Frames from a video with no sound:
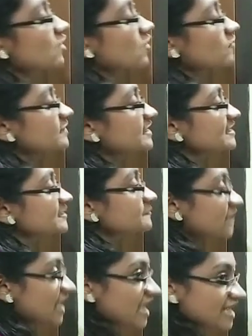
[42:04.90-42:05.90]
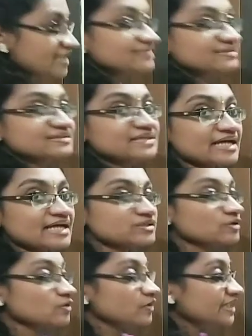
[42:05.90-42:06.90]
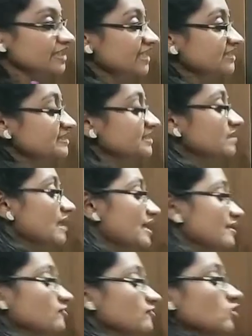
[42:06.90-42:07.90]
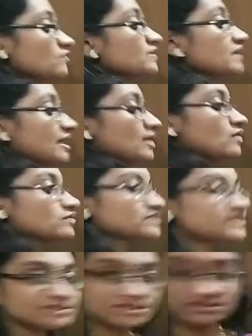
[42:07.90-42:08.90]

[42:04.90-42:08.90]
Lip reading: of these planets that rotating and revolving around this